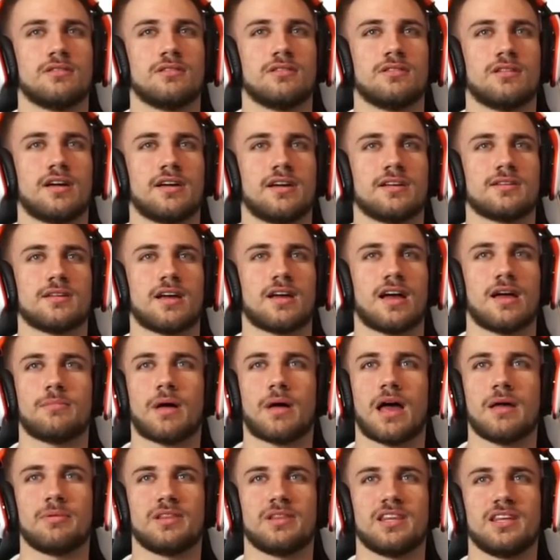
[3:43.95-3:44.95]
Like,
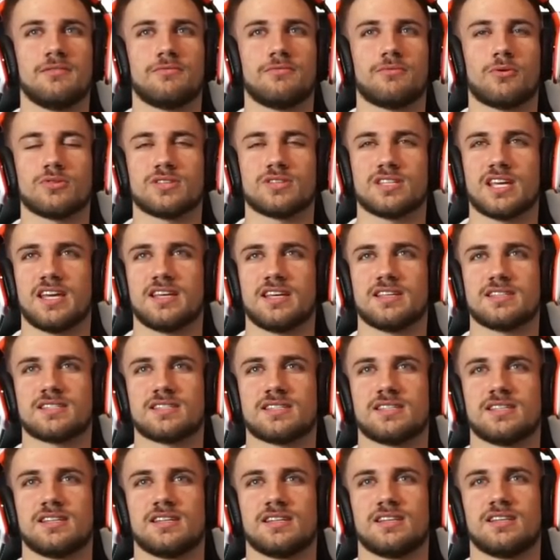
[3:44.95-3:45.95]
I believe Rosé
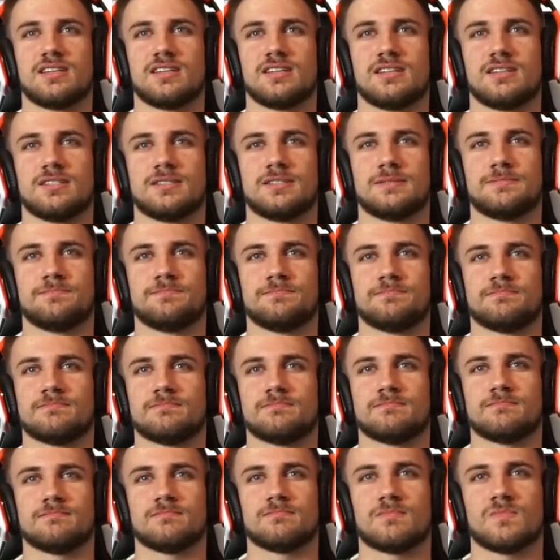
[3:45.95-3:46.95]
is
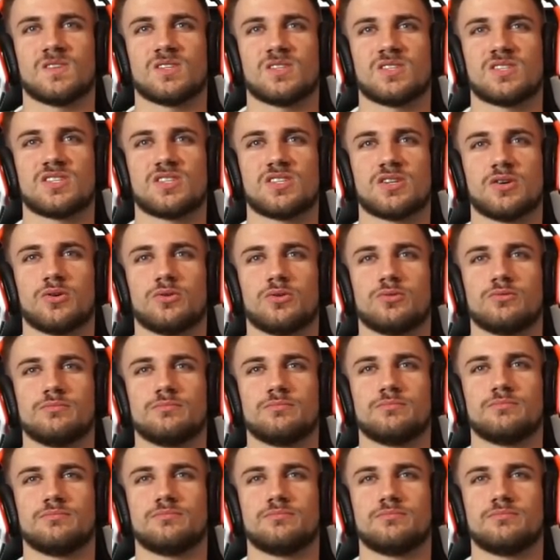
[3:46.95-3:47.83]
so...